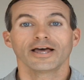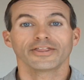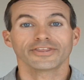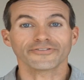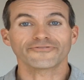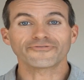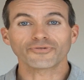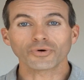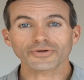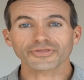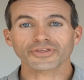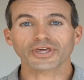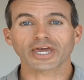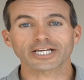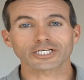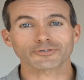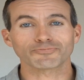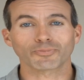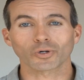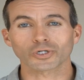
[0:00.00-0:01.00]
The fourth
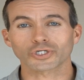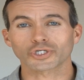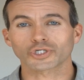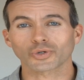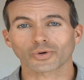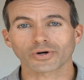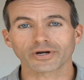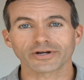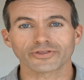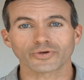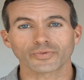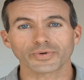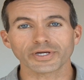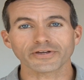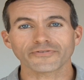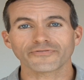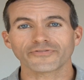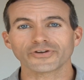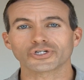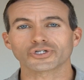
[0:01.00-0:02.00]
gayest sports story of the week
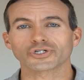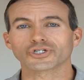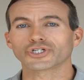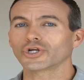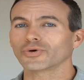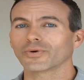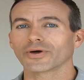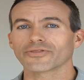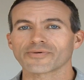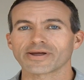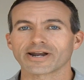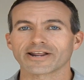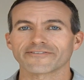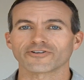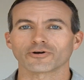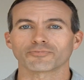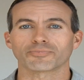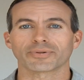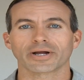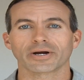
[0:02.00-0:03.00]
features two other
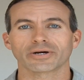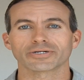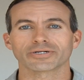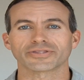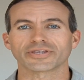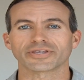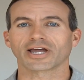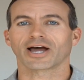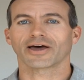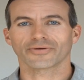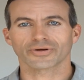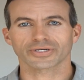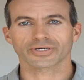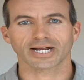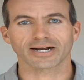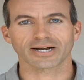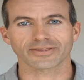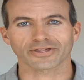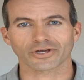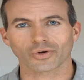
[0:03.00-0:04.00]
NFL players on the other
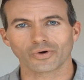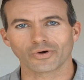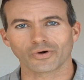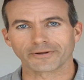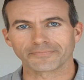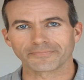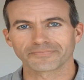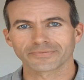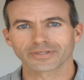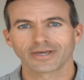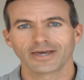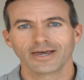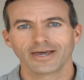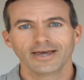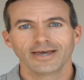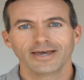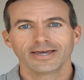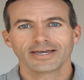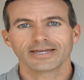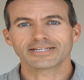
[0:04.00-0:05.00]
side of the coin.
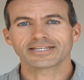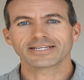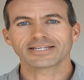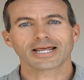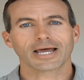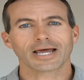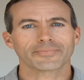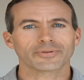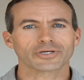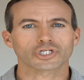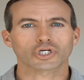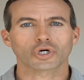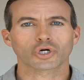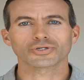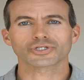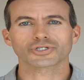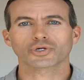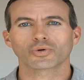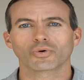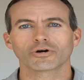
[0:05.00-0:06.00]
Indianapolis
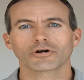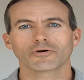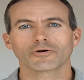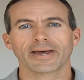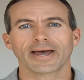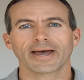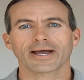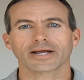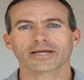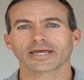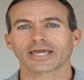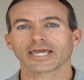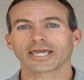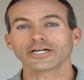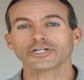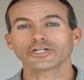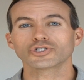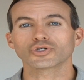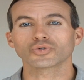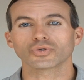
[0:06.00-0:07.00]
Colts quarterback
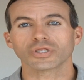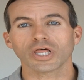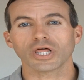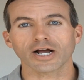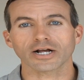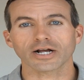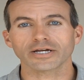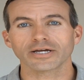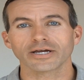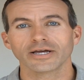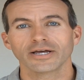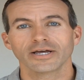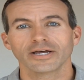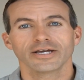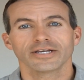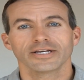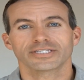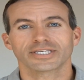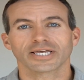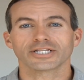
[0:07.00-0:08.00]
Andrew Luck
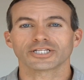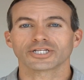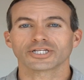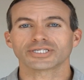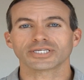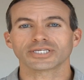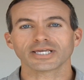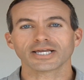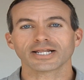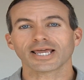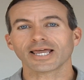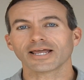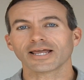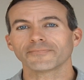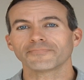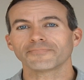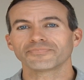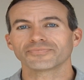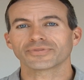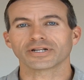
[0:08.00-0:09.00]
said to
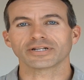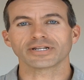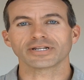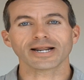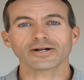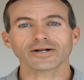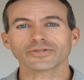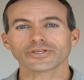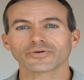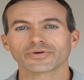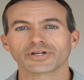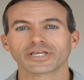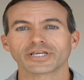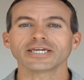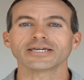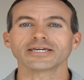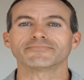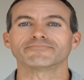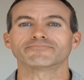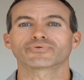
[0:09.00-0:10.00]
CNN that not only would
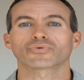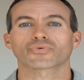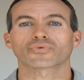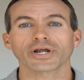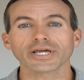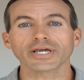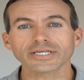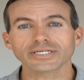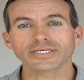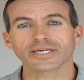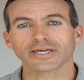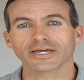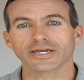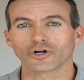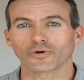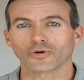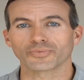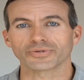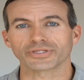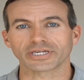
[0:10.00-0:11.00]
he embrace
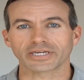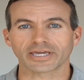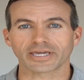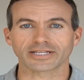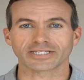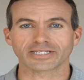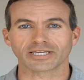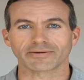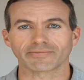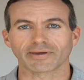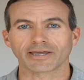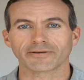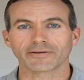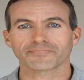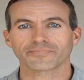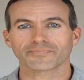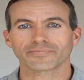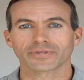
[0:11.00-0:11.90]
an openly gay teammate,